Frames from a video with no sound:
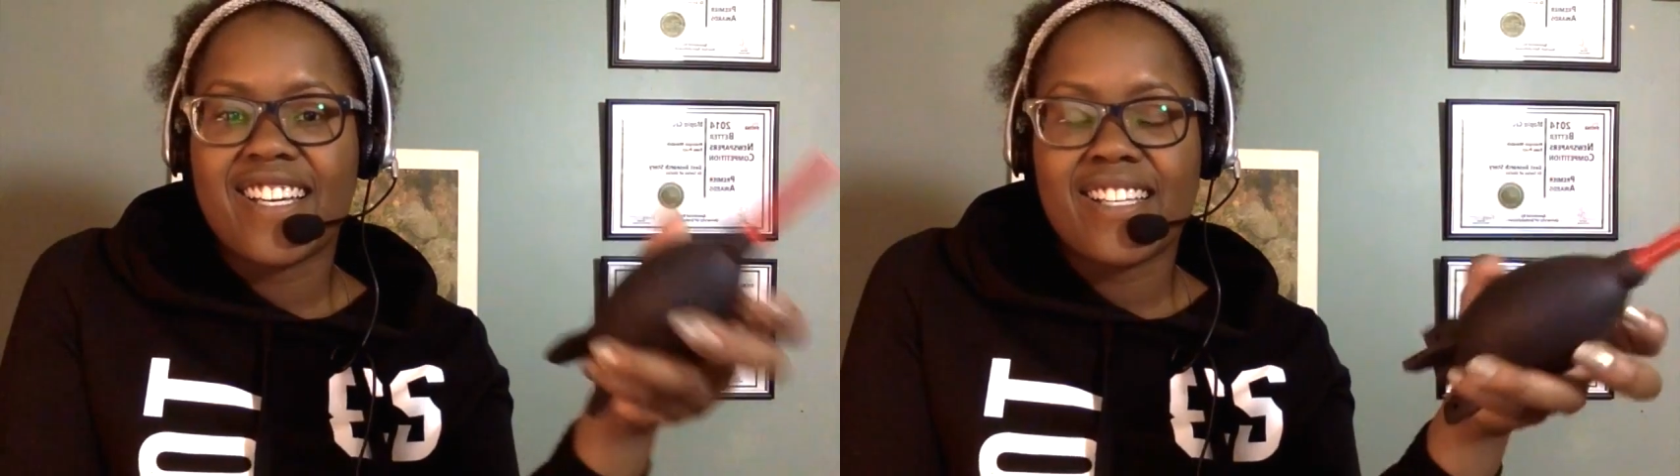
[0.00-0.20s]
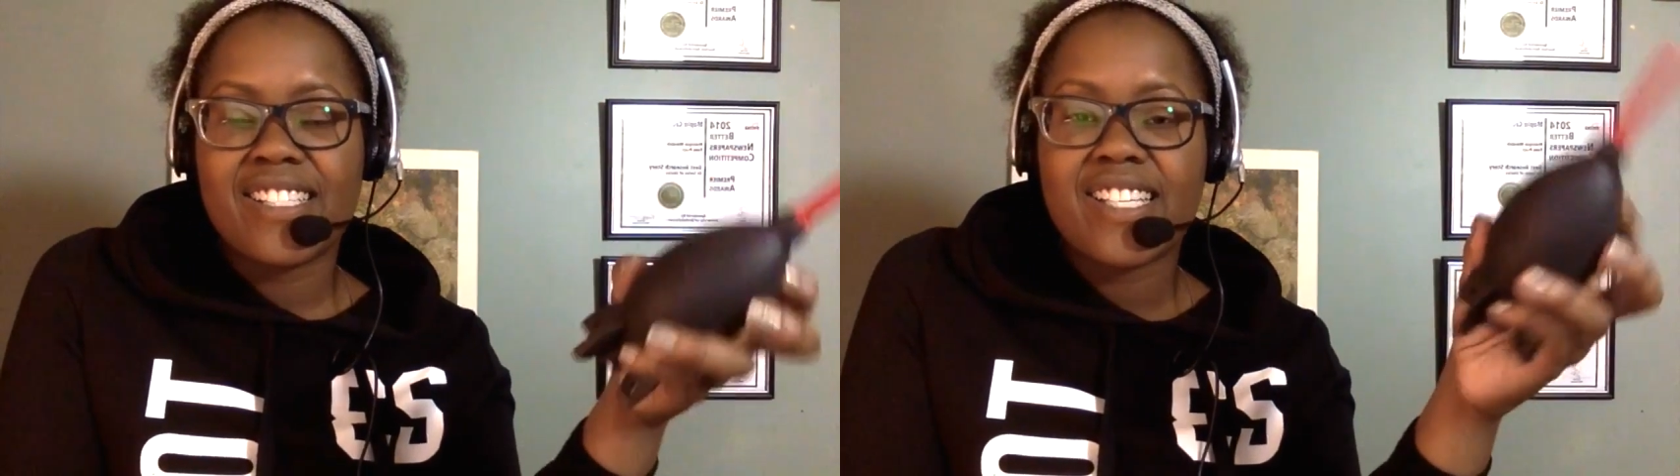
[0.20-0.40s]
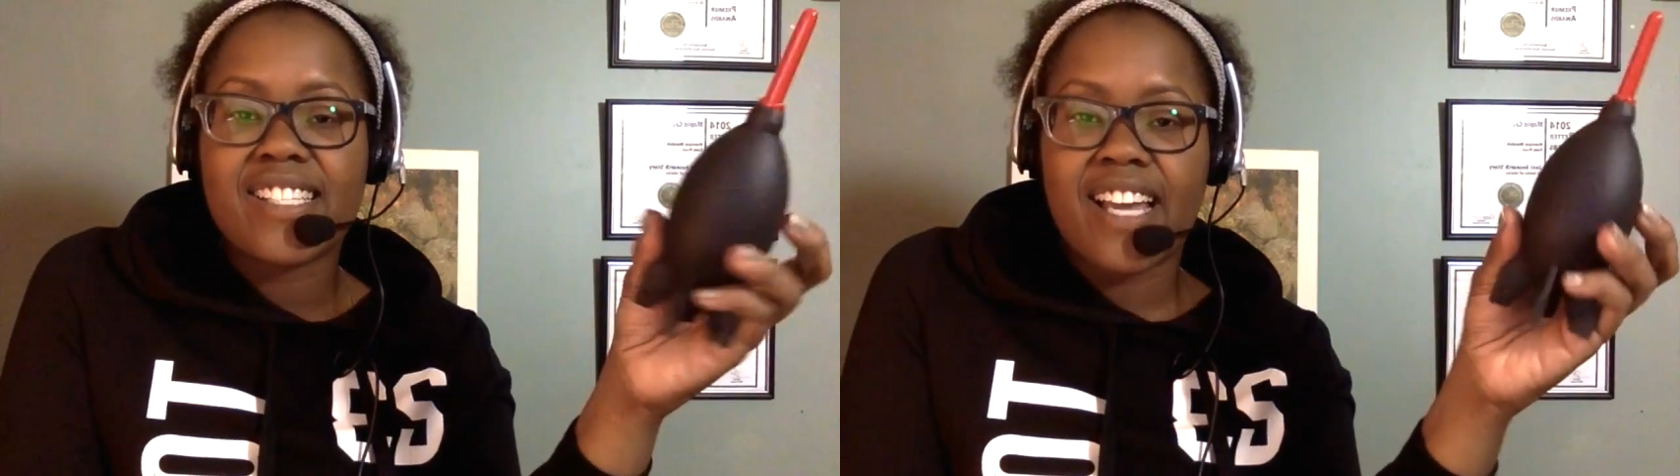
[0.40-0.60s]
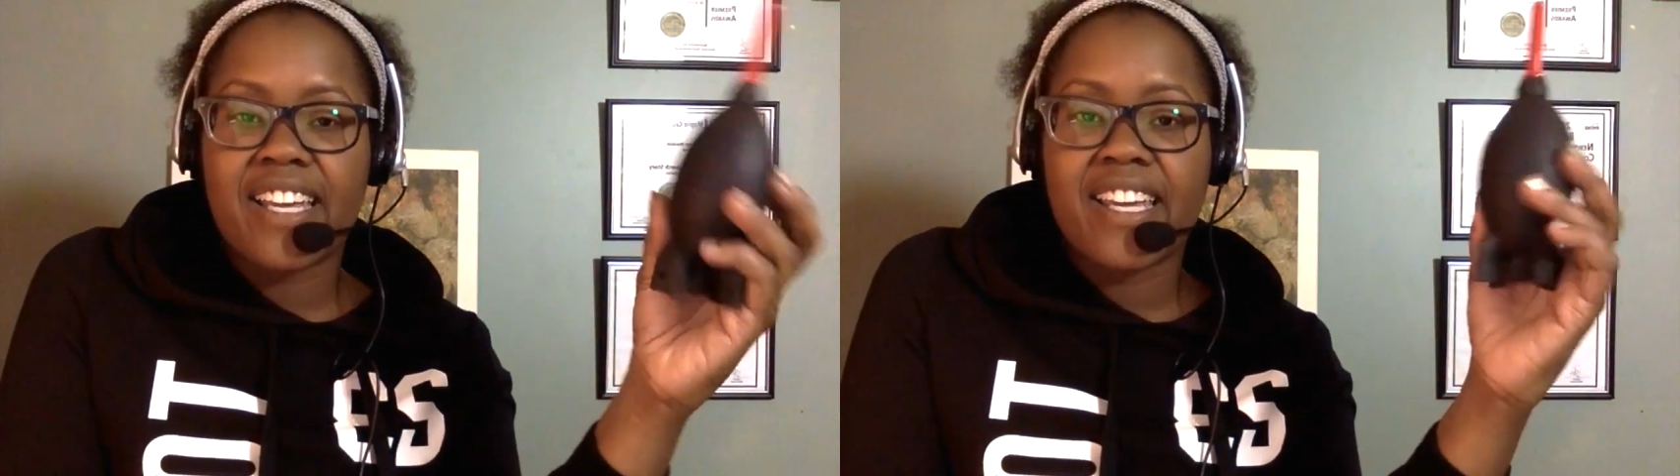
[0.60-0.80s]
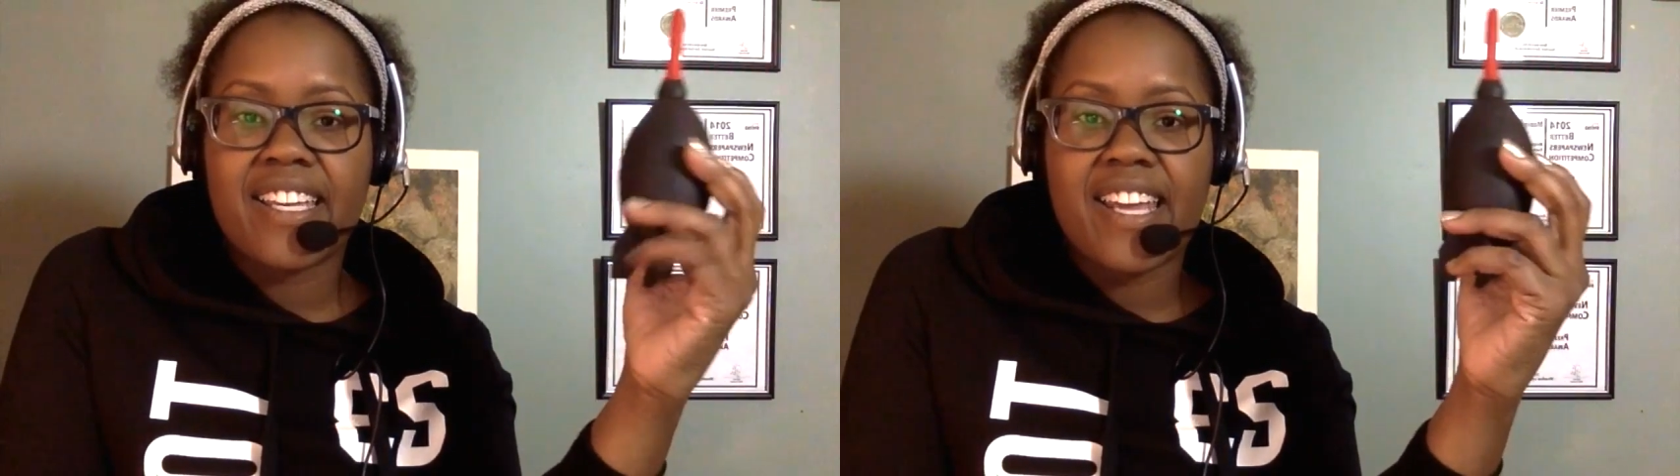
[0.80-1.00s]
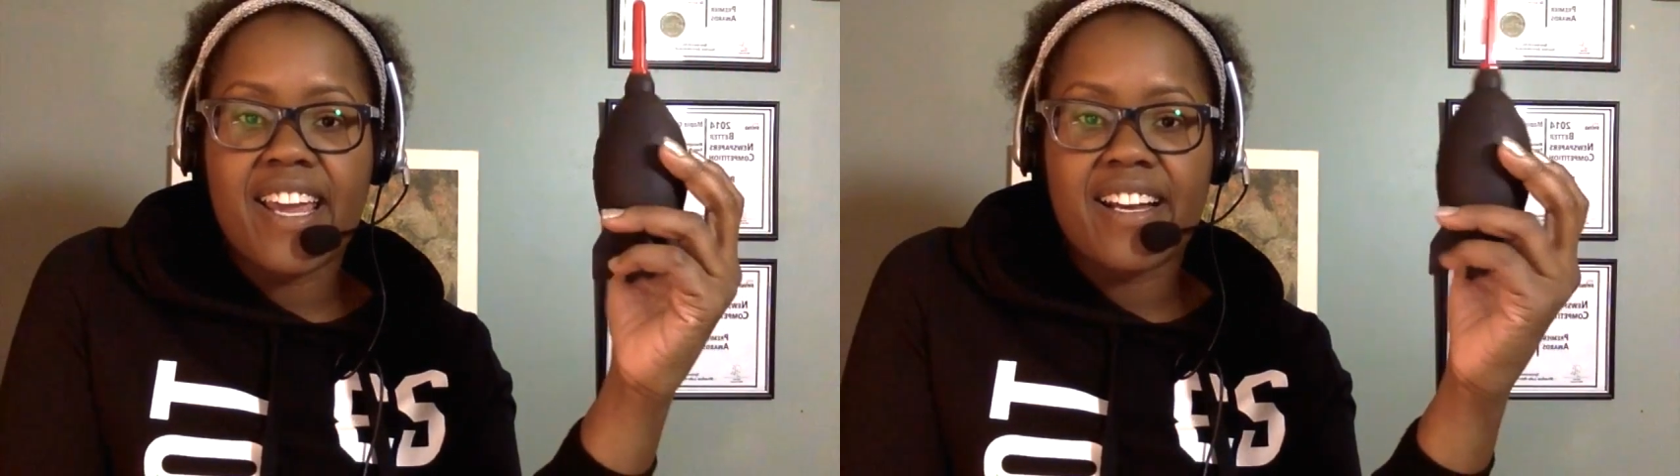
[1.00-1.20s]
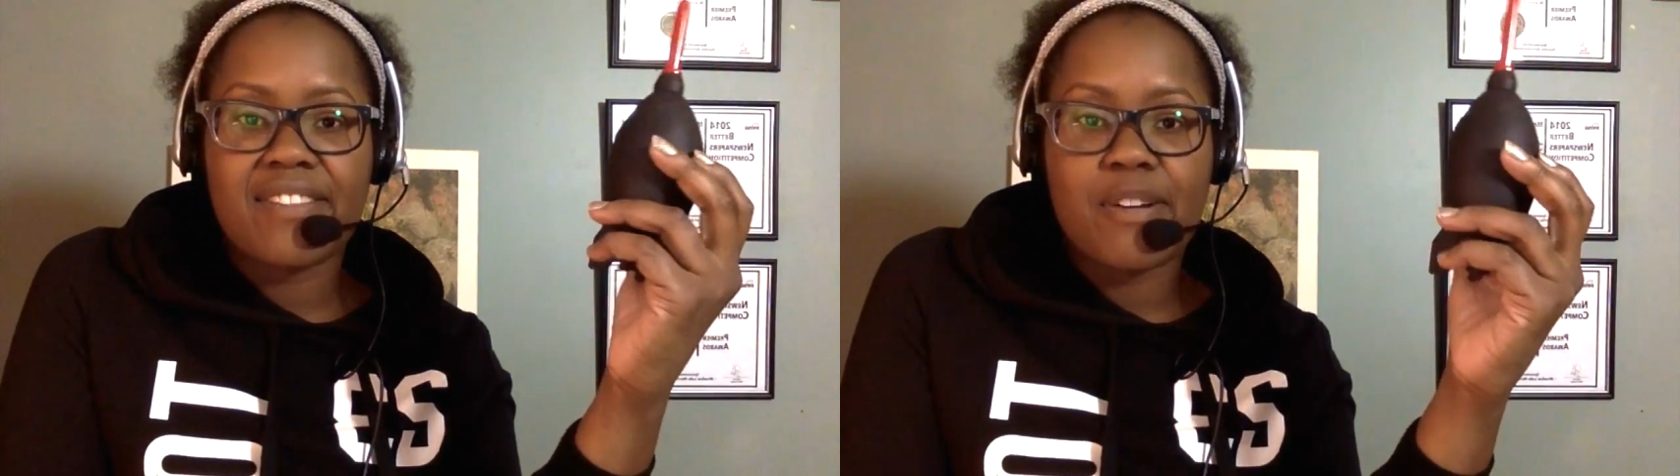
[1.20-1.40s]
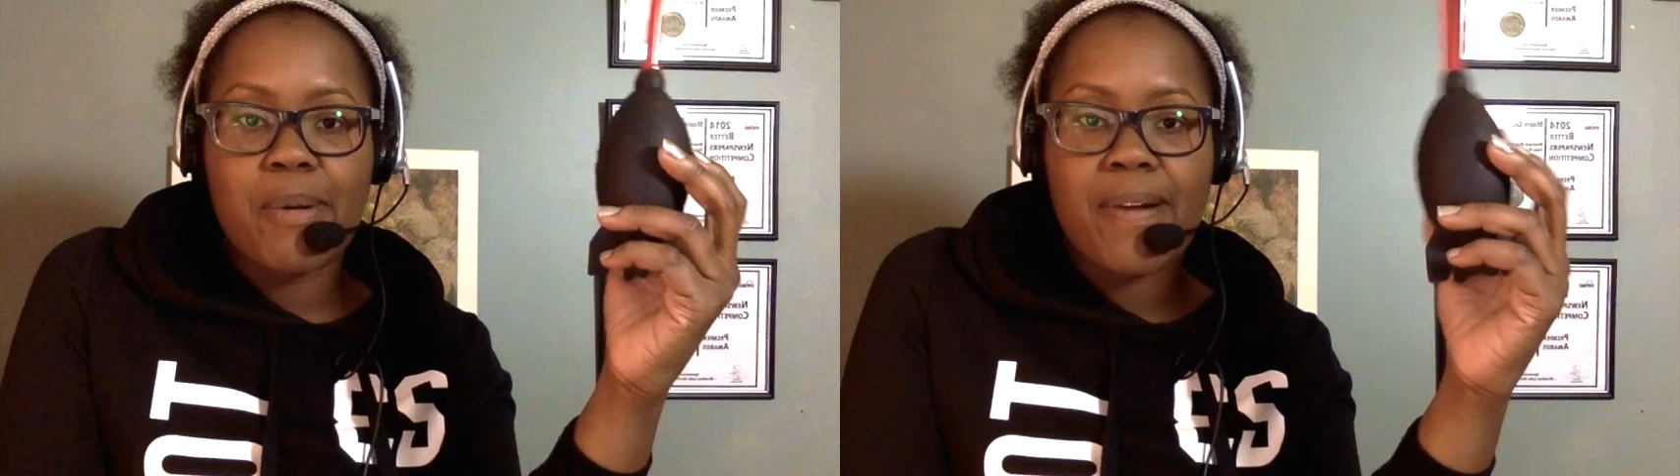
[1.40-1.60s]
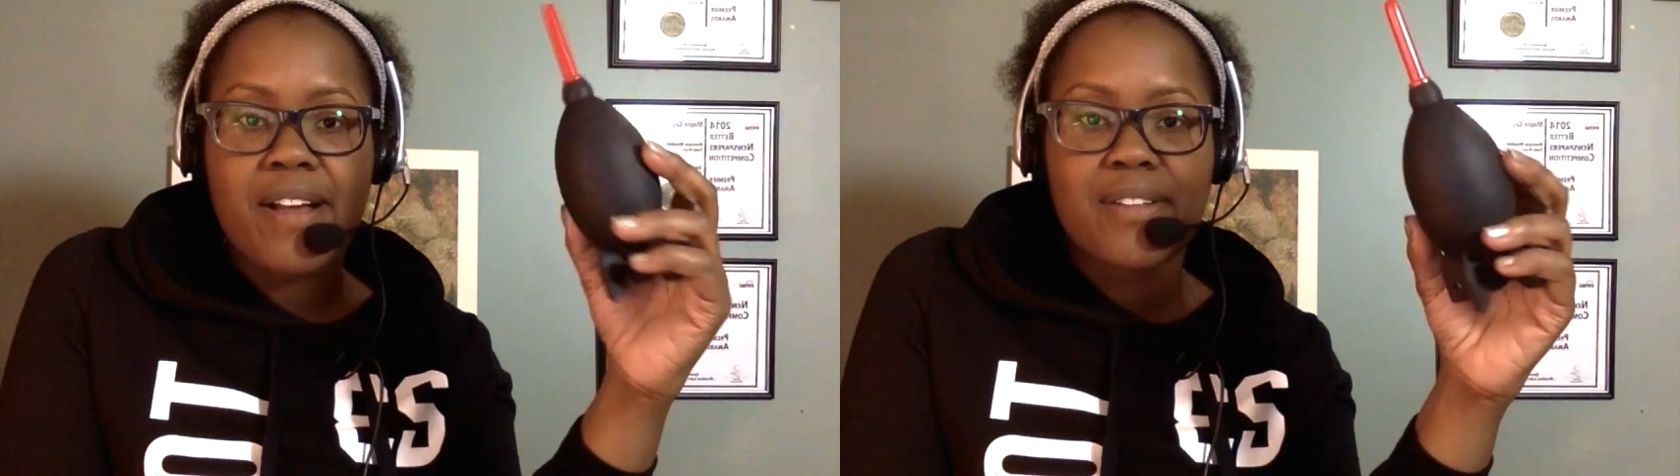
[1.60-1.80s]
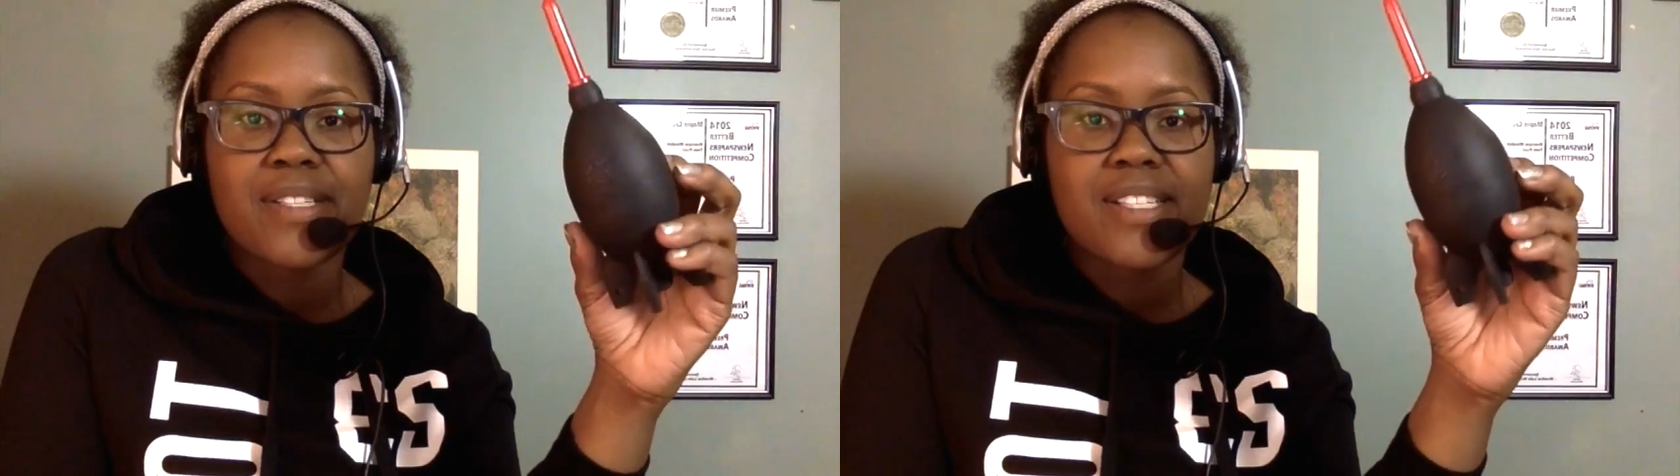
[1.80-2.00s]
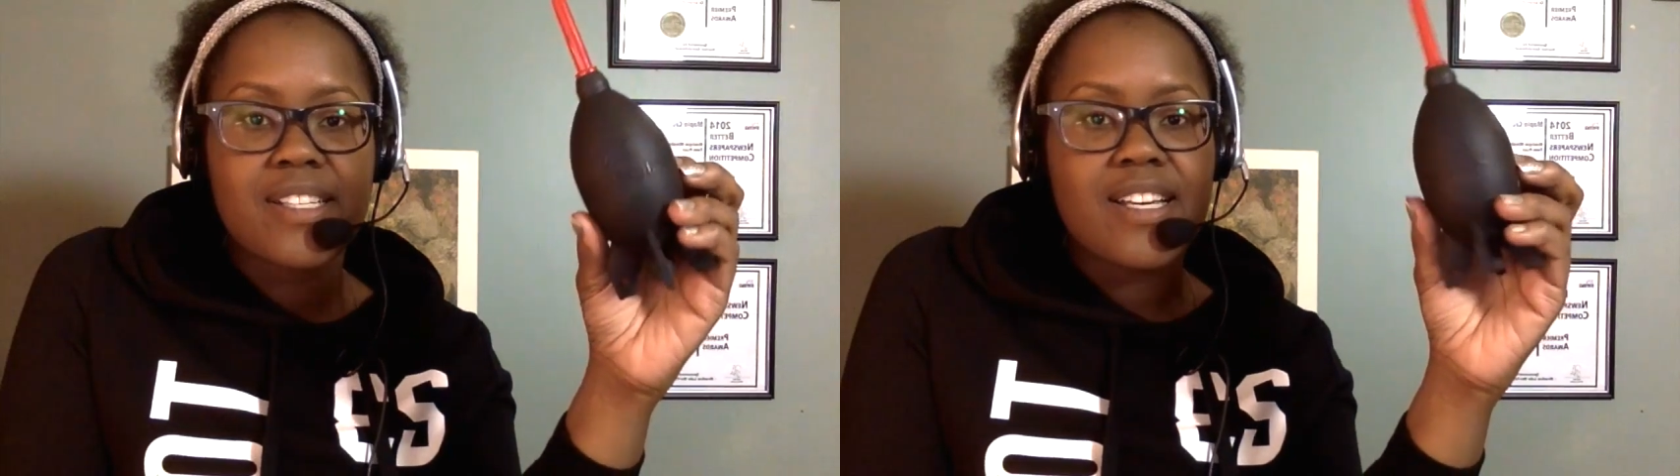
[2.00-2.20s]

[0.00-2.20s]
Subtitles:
It's just sucking in air from around